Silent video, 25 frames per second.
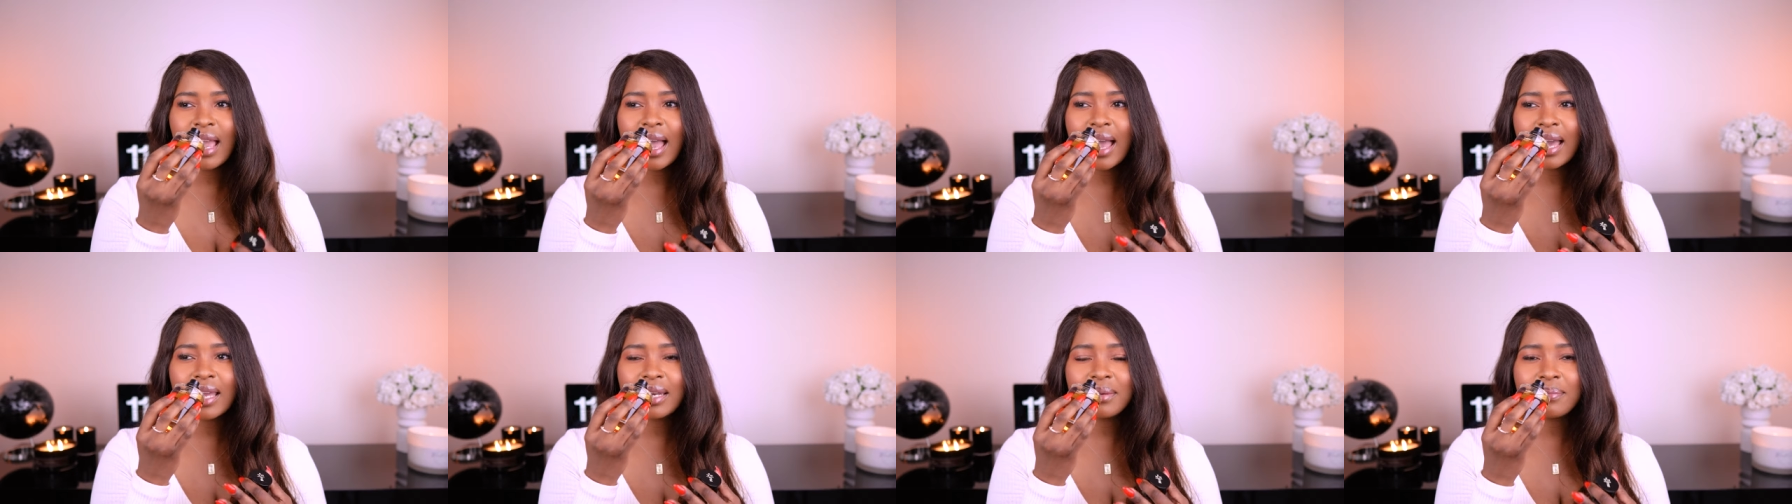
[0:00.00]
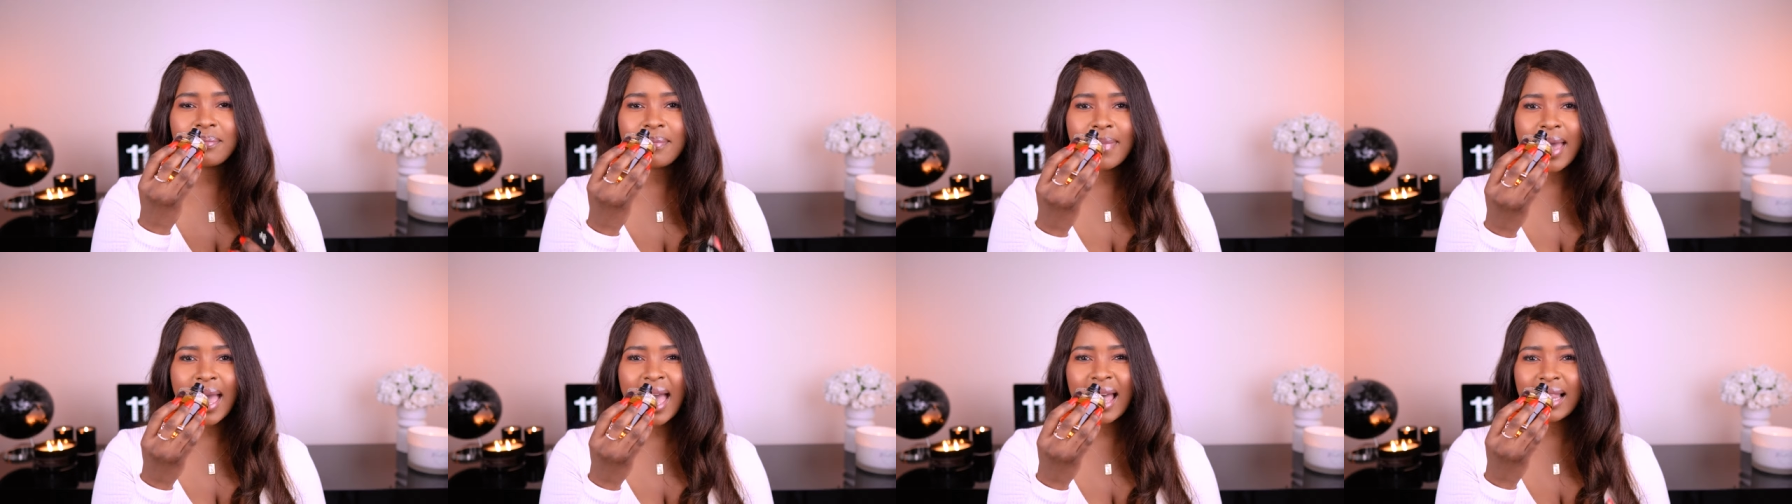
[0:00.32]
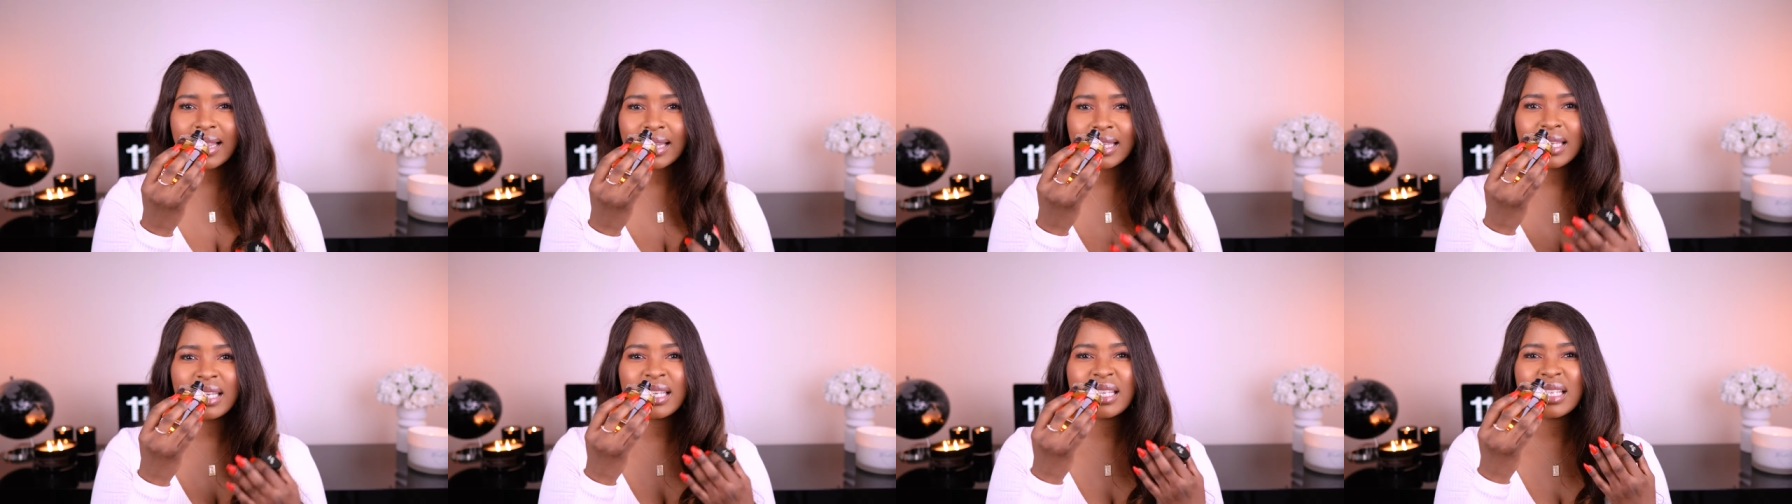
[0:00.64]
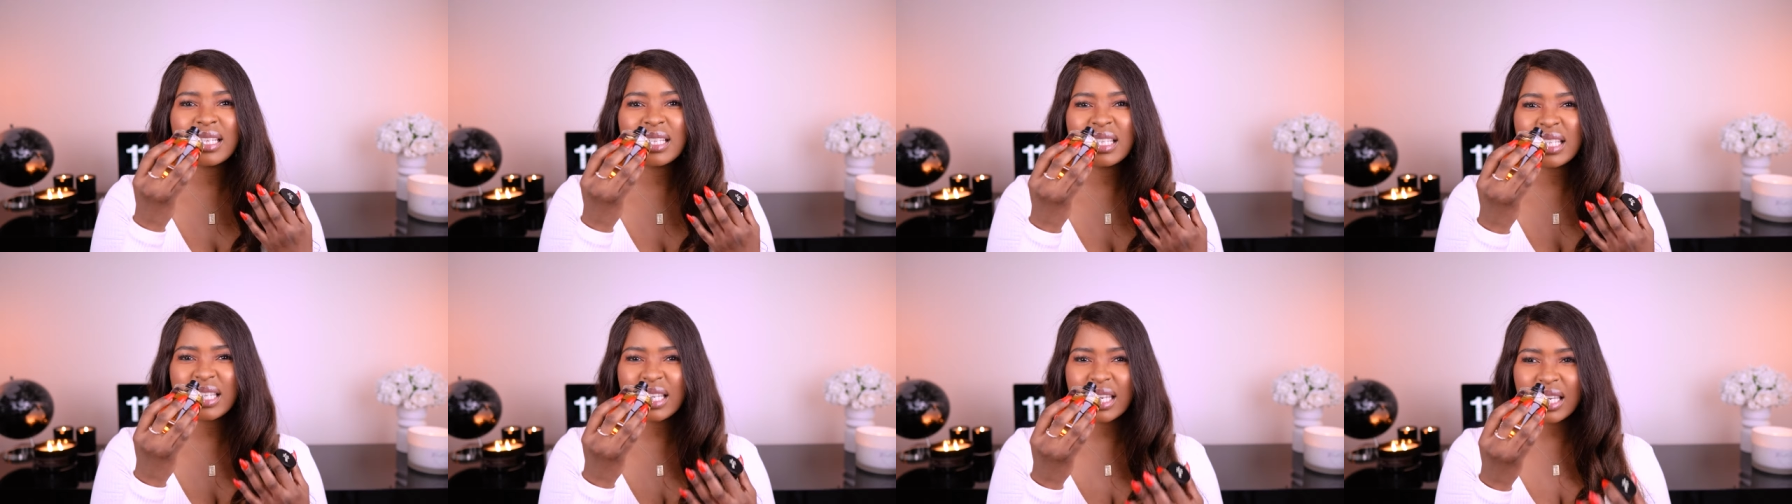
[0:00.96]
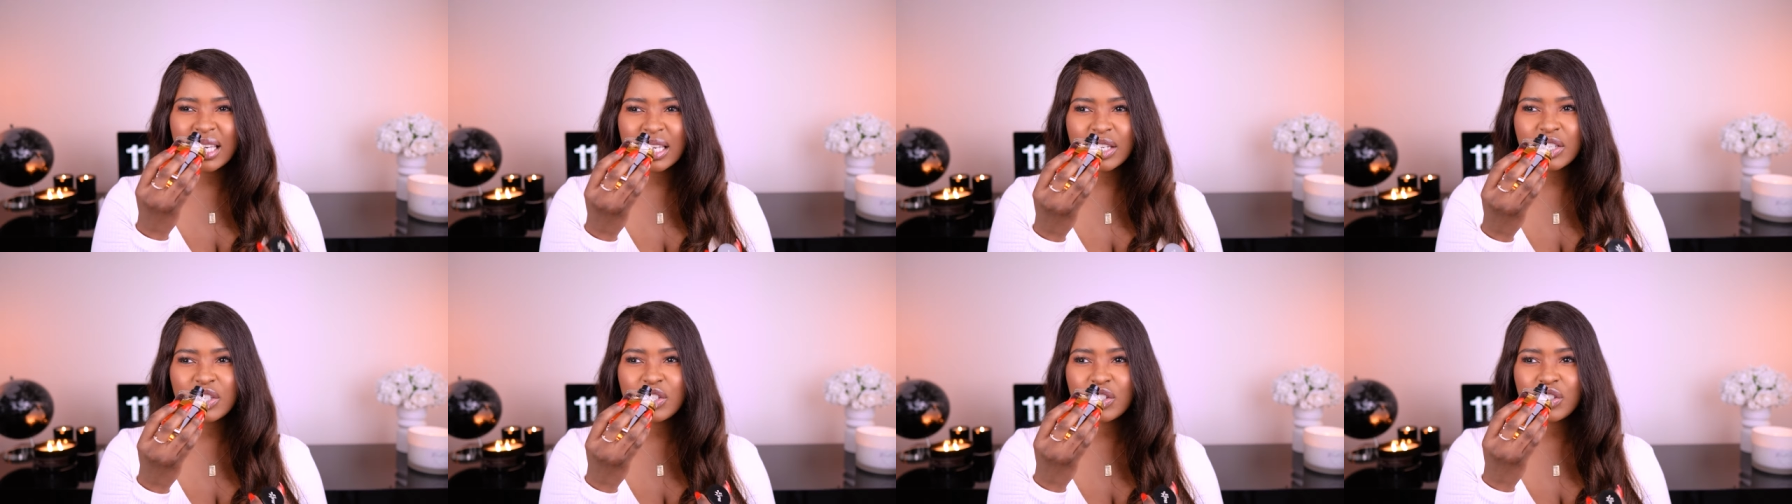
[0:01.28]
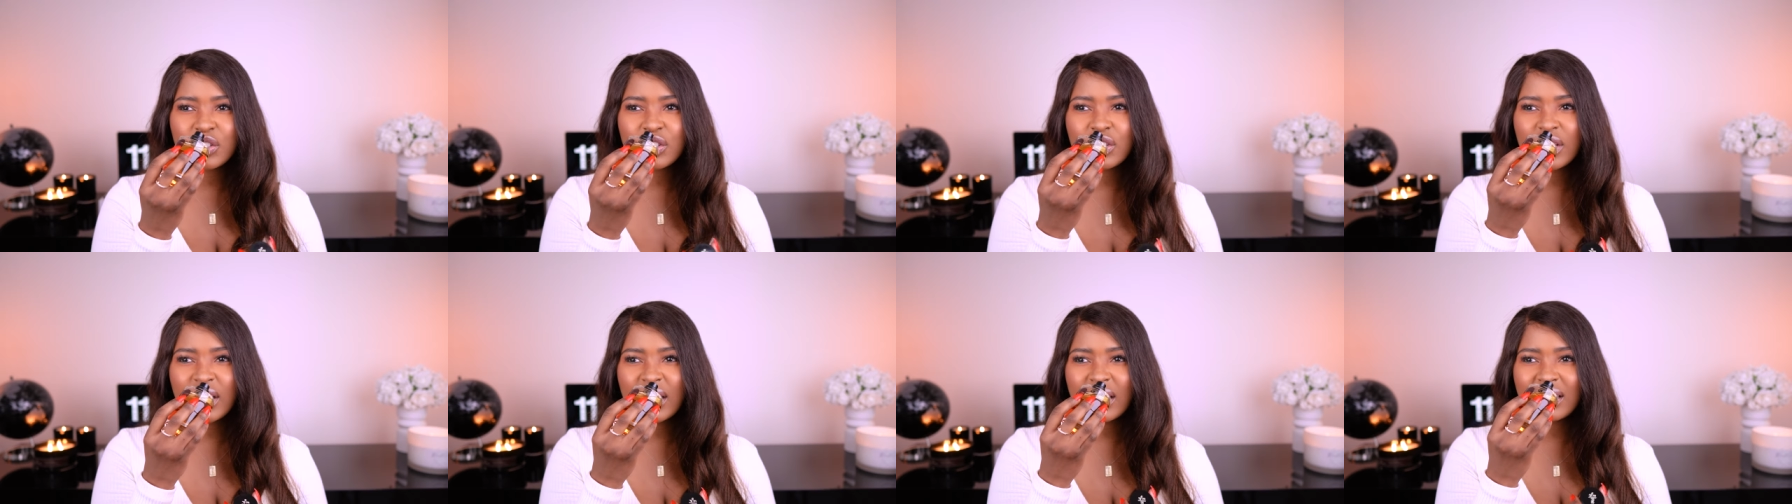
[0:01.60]

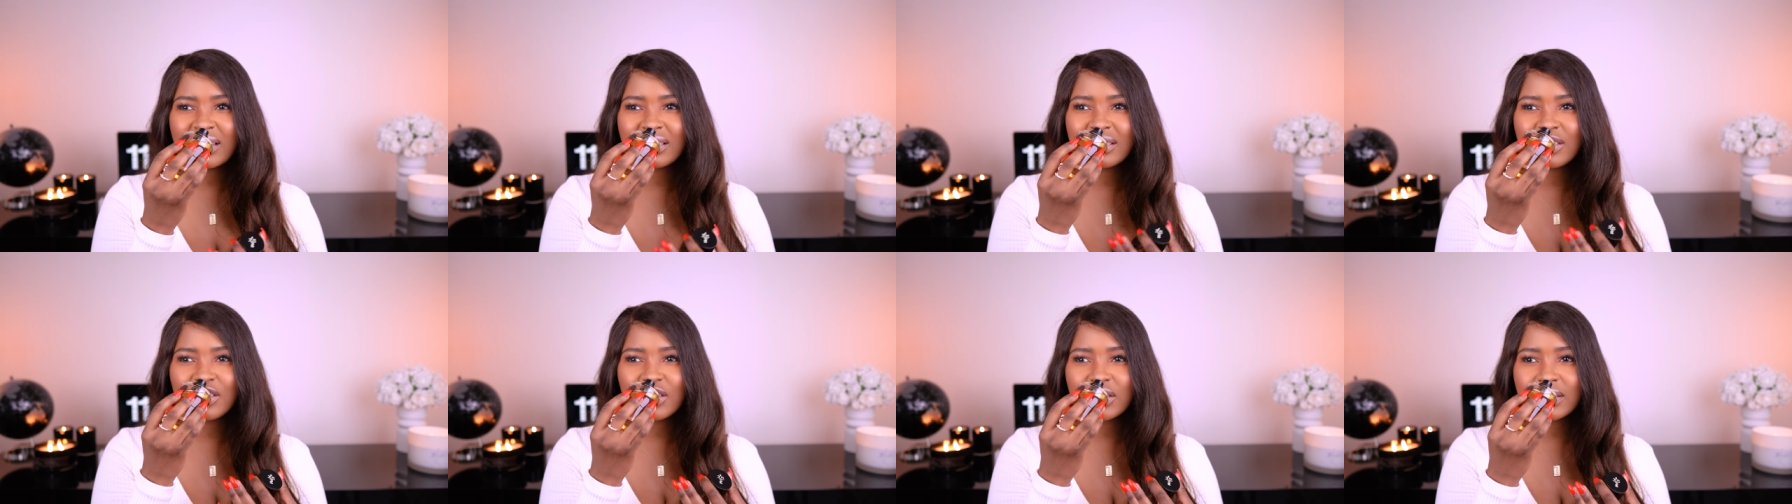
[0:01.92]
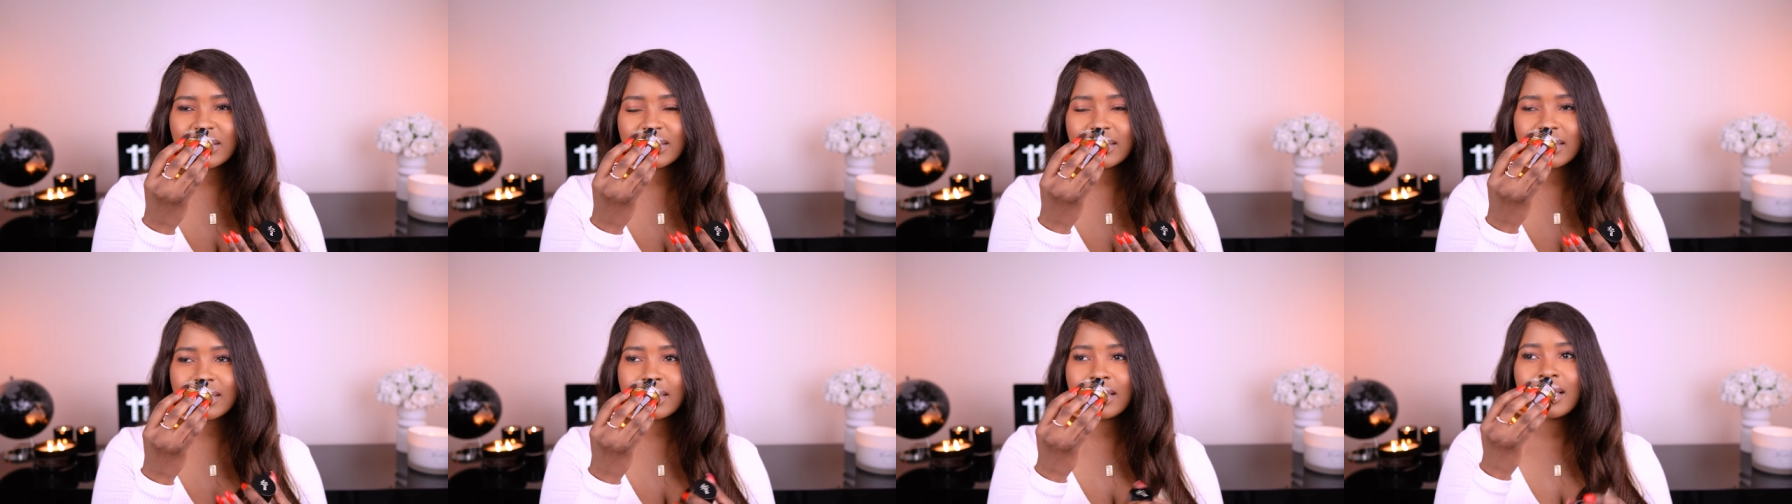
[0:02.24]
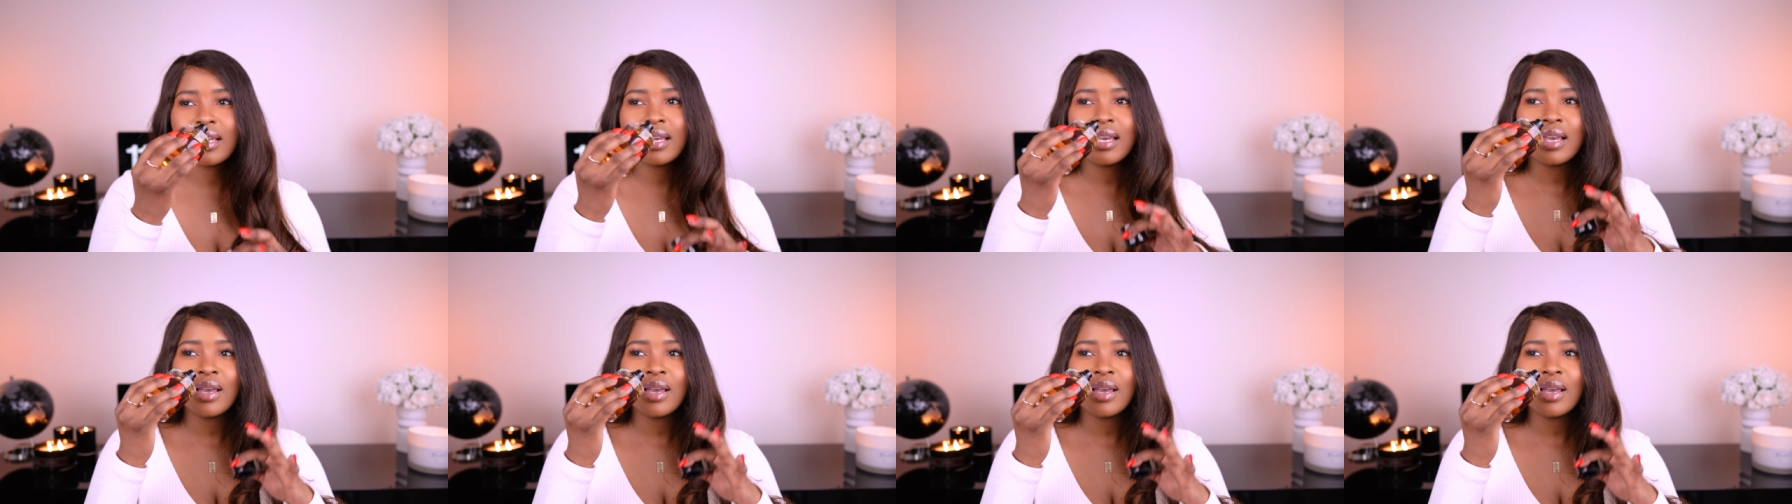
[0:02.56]
animalic-ish and just,